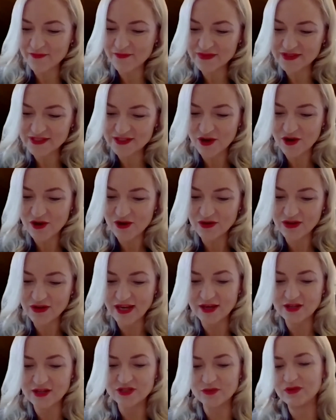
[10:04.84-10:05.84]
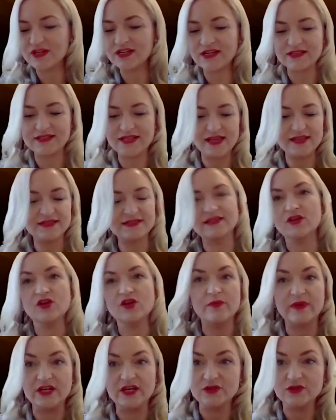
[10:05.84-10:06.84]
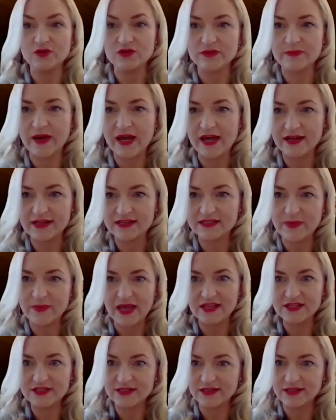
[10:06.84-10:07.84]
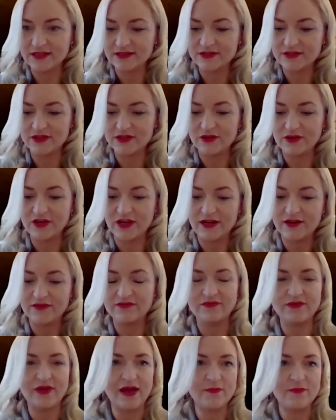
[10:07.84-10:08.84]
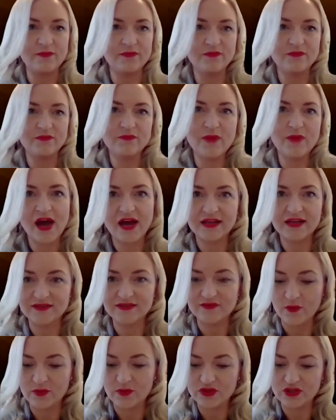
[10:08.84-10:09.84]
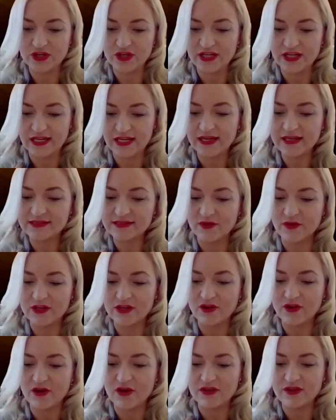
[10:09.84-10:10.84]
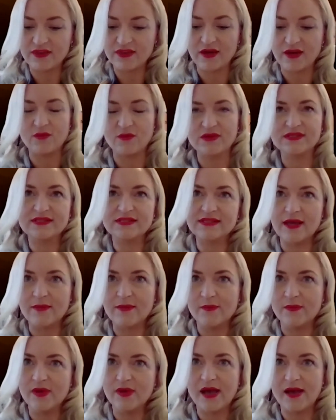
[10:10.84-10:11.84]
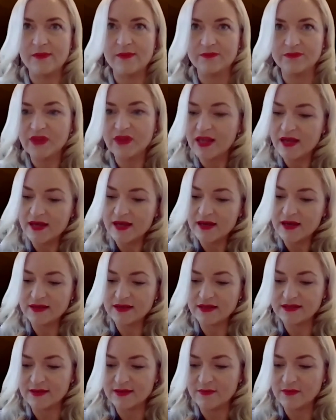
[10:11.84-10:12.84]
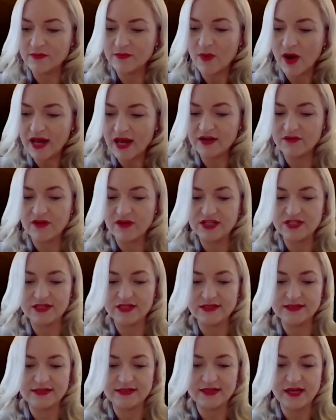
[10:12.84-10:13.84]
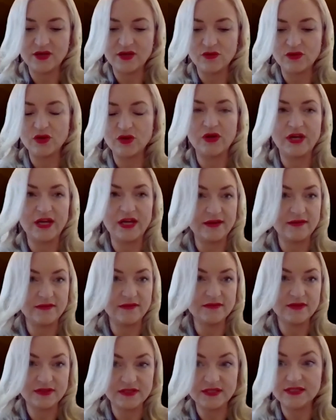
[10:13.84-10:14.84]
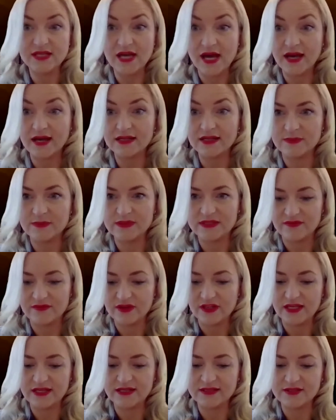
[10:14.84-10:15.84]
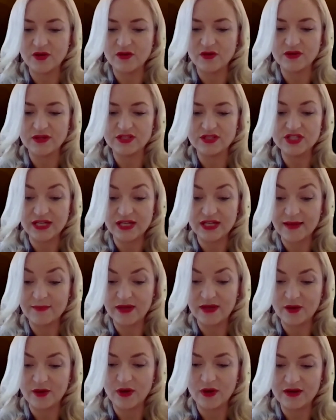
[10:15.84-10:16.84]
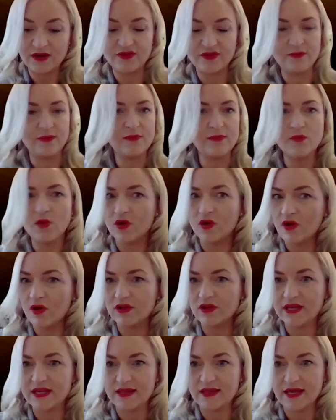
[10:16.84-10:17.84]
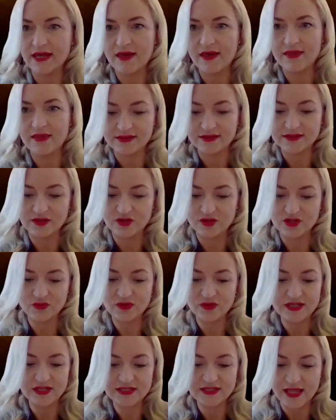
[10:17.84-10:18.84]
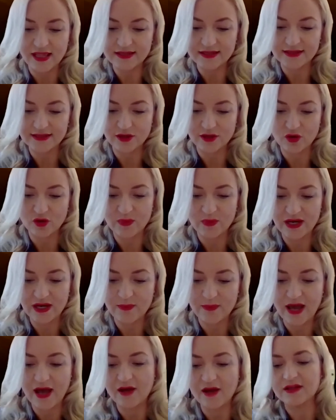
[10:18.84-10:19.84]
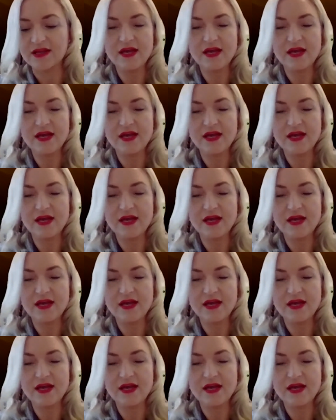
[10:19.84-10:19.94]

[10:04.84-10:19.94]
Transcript: So yeah, do you want to tell us a little bit? You talked about expansion into kind of markets of opportunity. So I know that there was there's some mining regions that you're looking to target specifically. So Chile being one of them and Mongolia the other. So do you want to tell us a little bit about